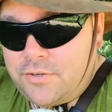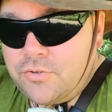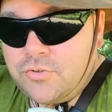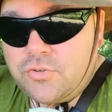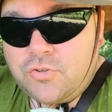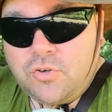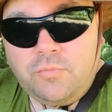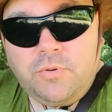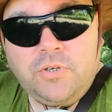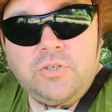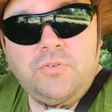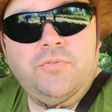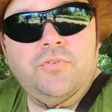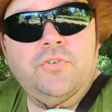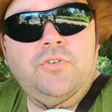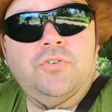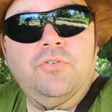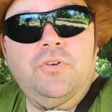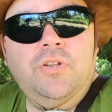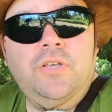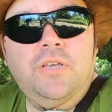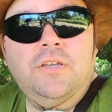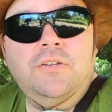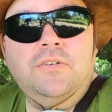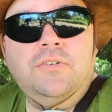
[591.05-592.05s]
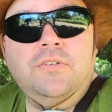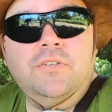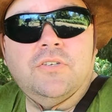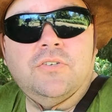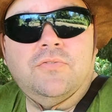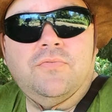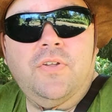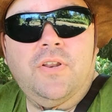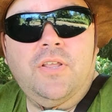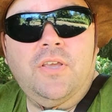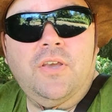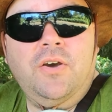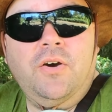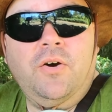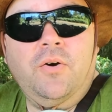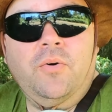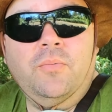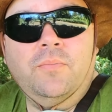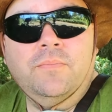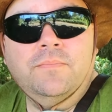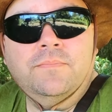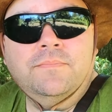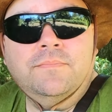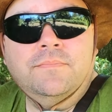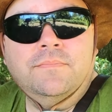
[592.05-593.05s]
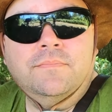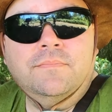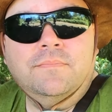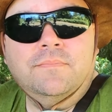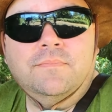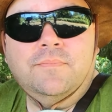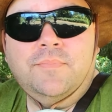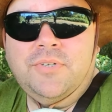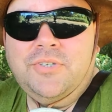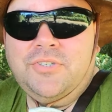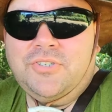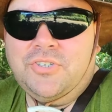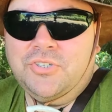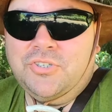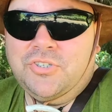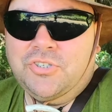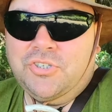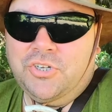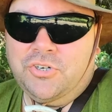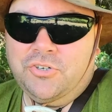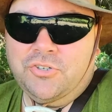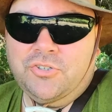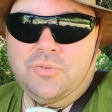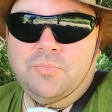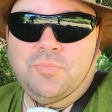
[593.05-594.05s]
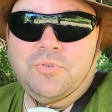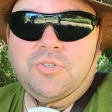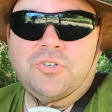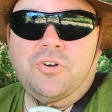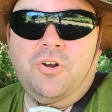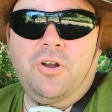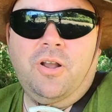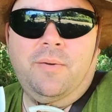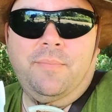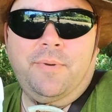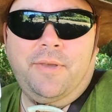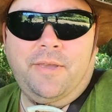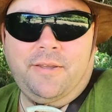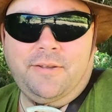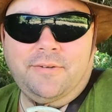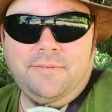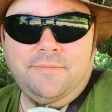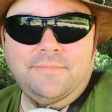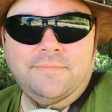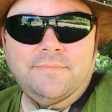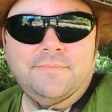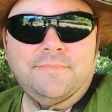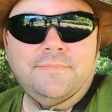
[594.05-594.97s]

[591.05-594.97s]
you so much for tuning into this video. Please consider subscribing.